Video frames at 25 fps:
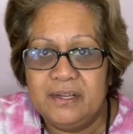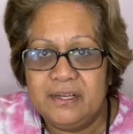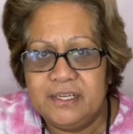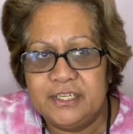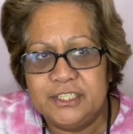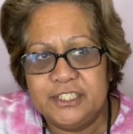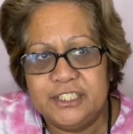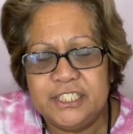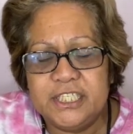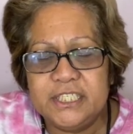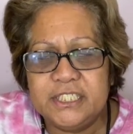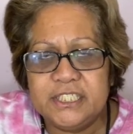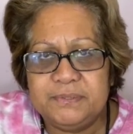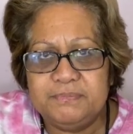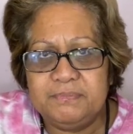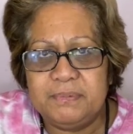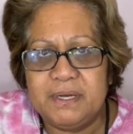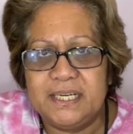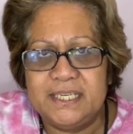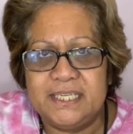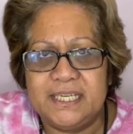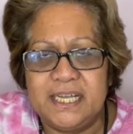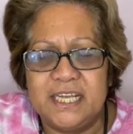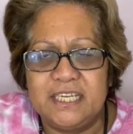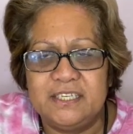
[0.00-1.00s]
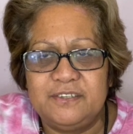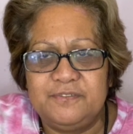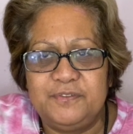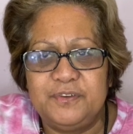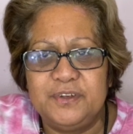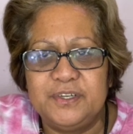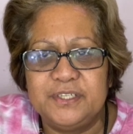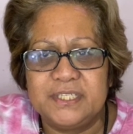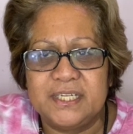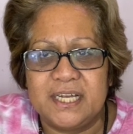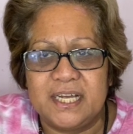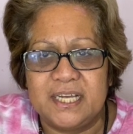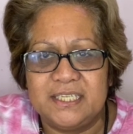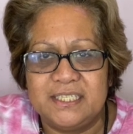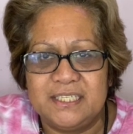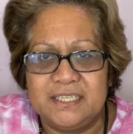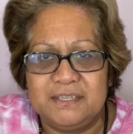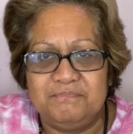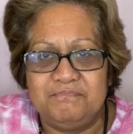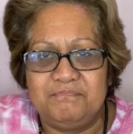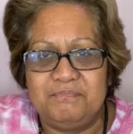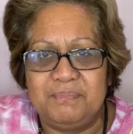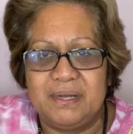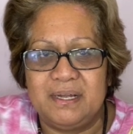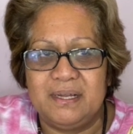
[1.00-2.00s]
she's my dad's first
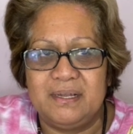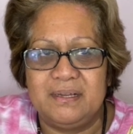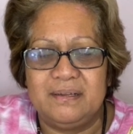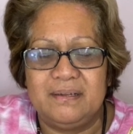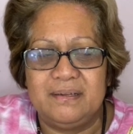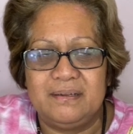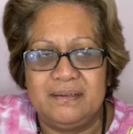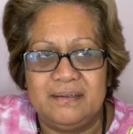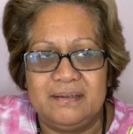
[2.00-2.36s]
cousin, but